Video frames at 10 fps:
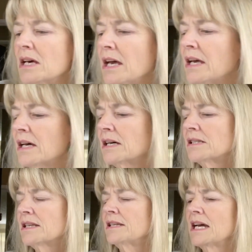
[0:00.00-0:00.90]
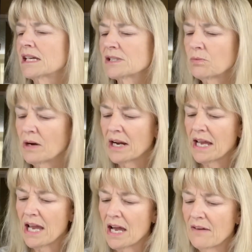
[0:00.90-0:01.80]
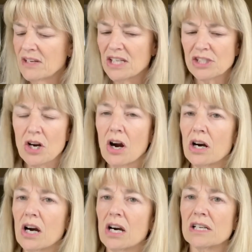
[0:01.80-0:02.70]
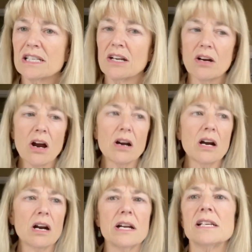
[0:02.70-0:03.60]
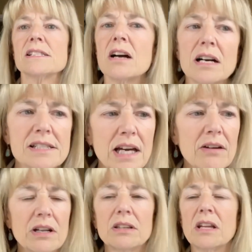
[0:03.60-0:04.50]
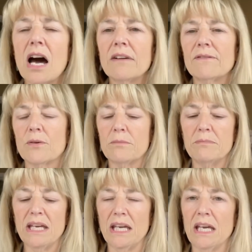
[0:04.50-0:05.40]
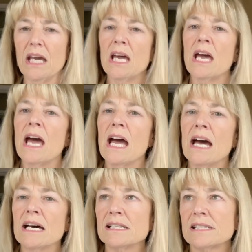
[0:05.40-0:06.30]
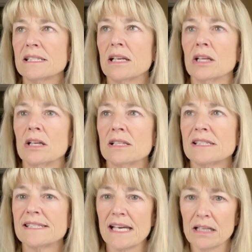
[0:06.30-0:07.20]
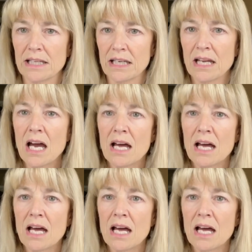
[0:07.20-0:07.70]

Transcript: And the next one I have is Carhartt. Now Carhartt has gone down a lot for me as selling.